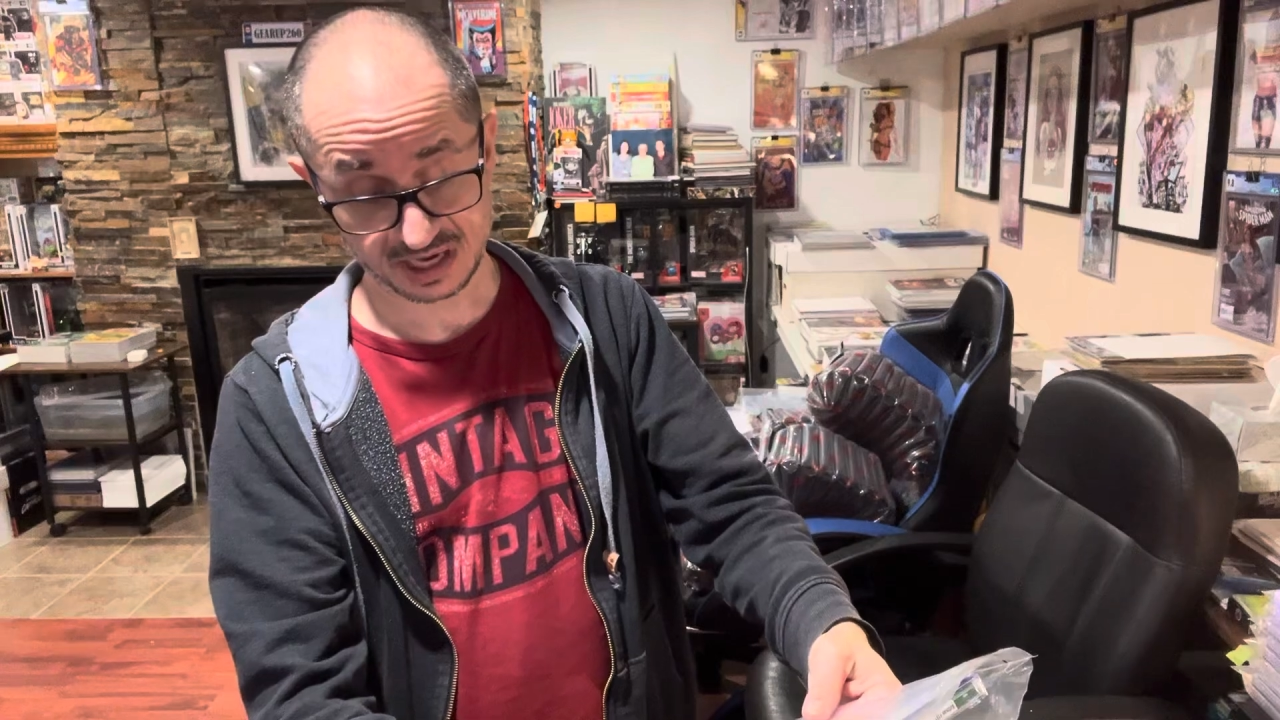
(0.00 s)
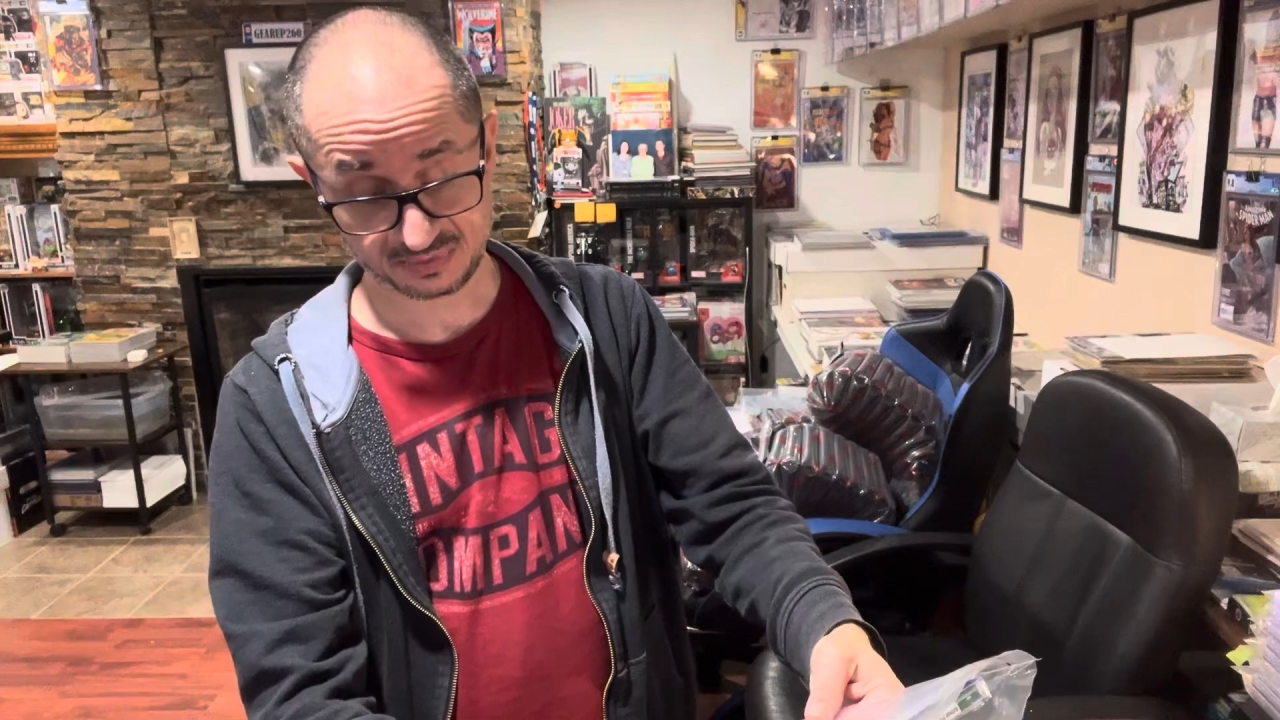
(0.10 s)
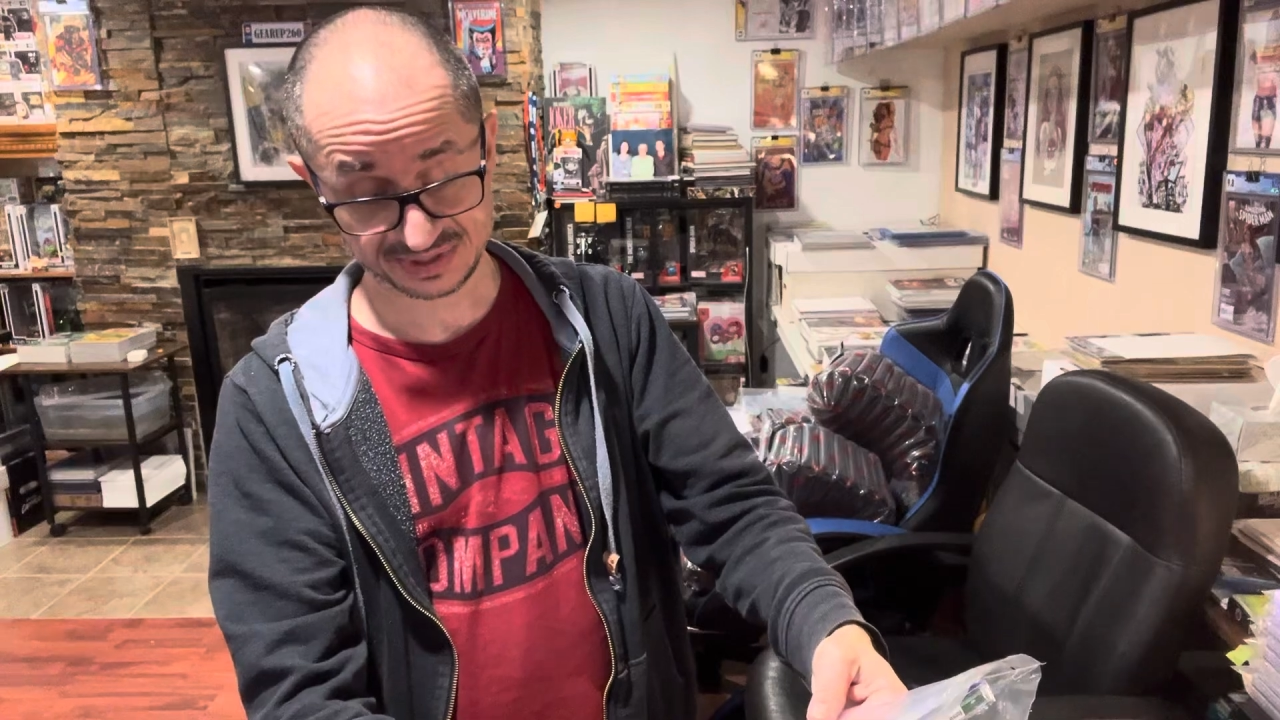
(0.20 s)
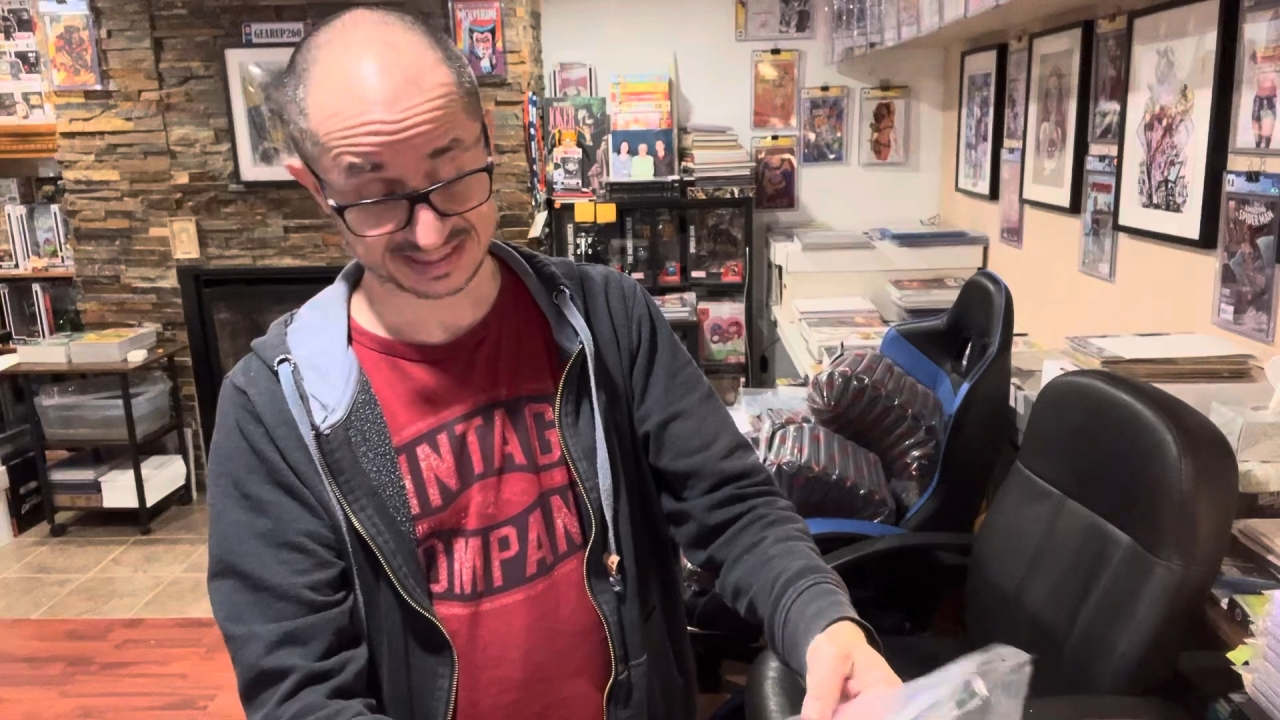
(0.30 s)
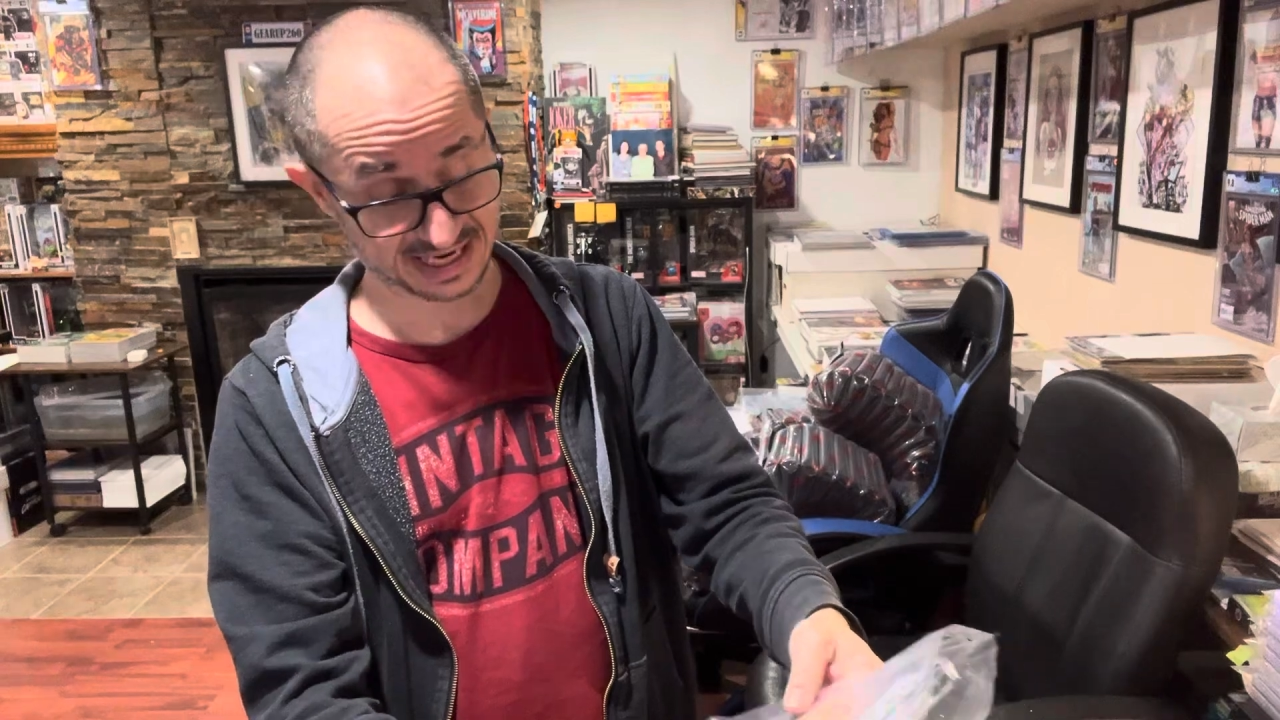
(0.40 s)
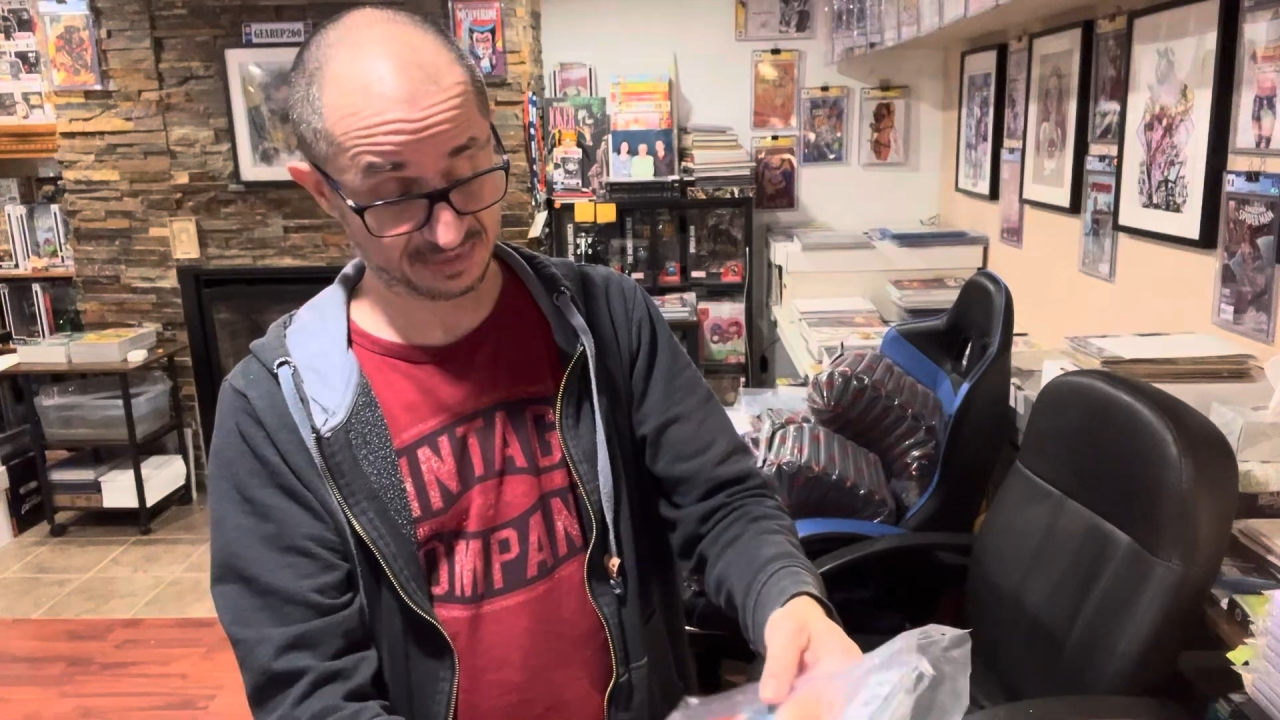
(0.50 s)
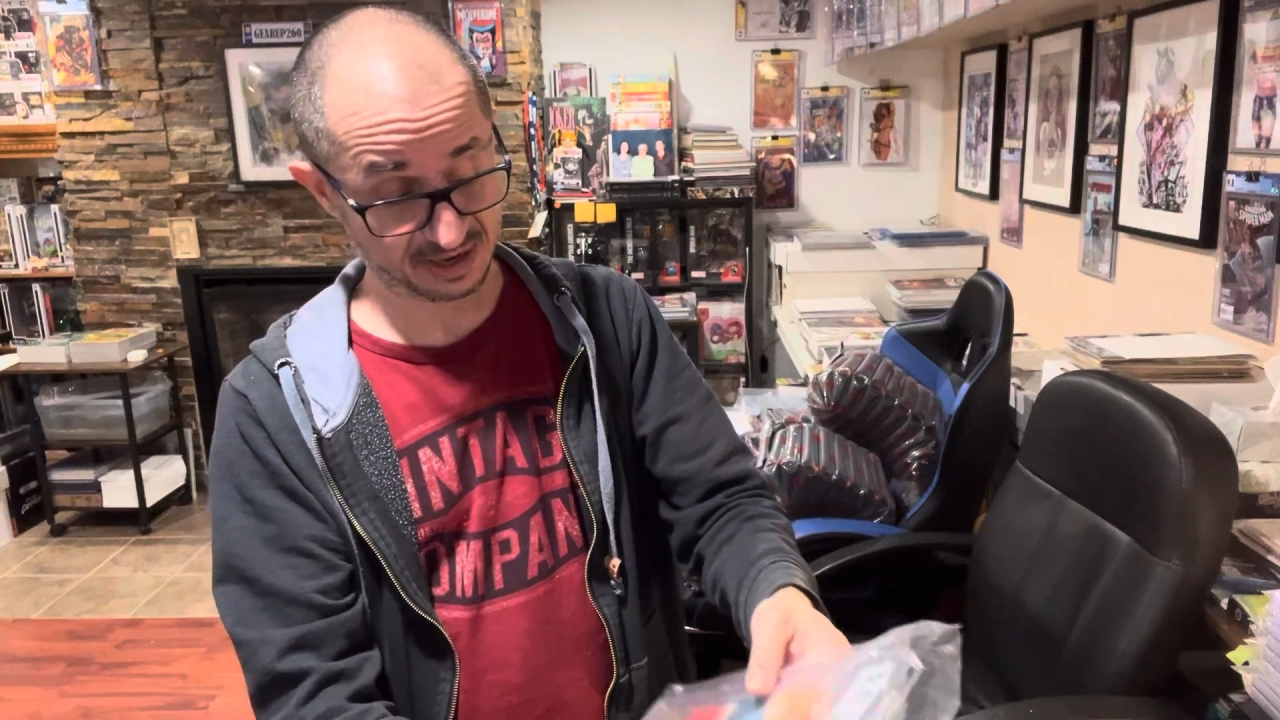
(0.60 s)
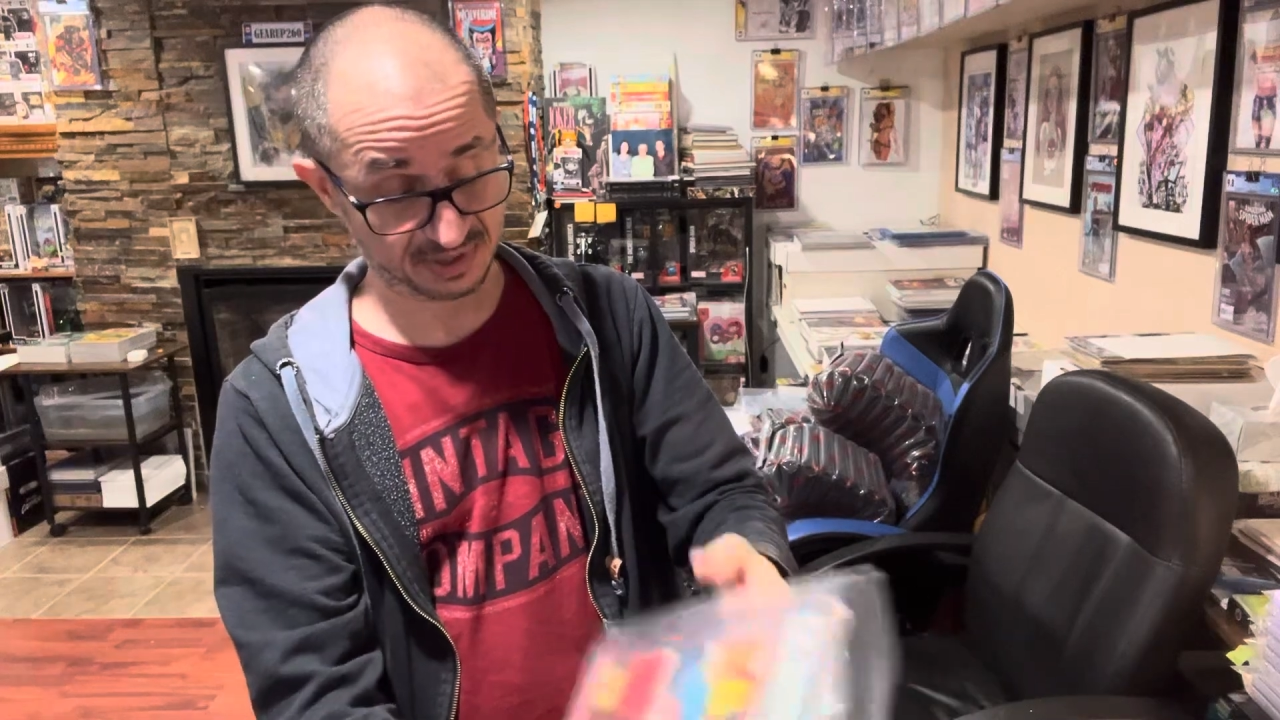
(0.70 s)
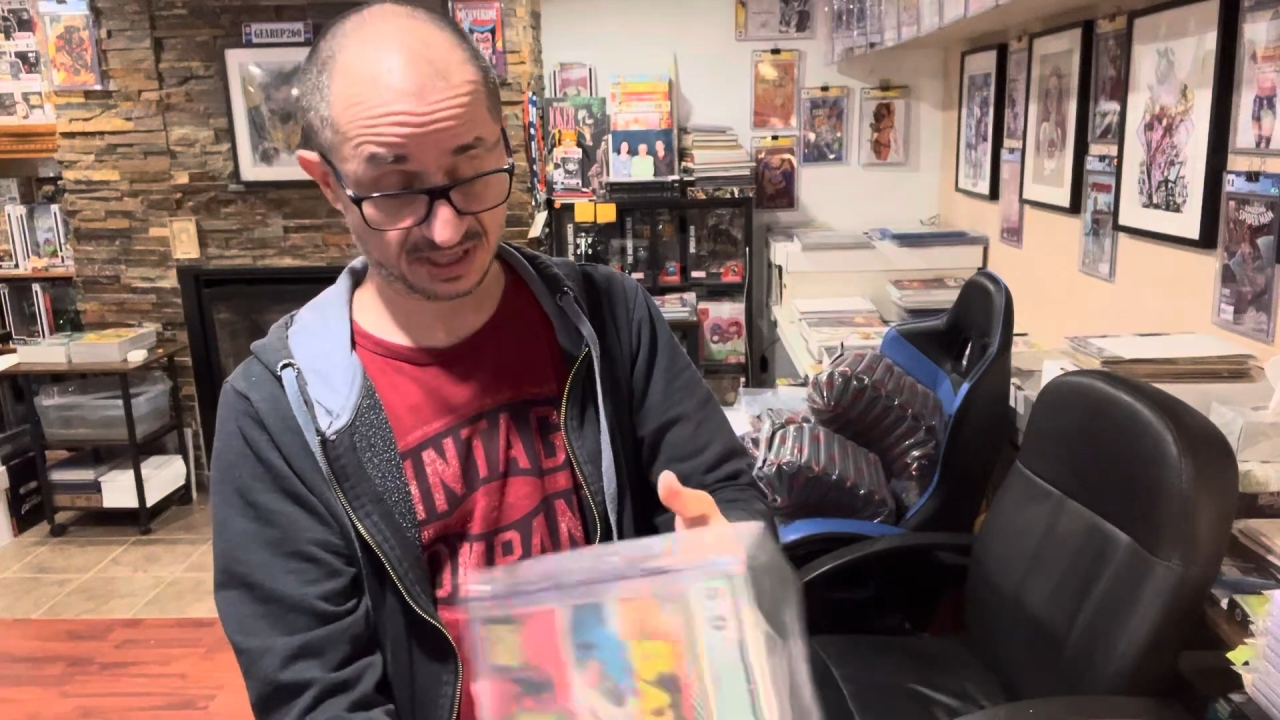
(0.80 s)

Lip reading: I would say maybe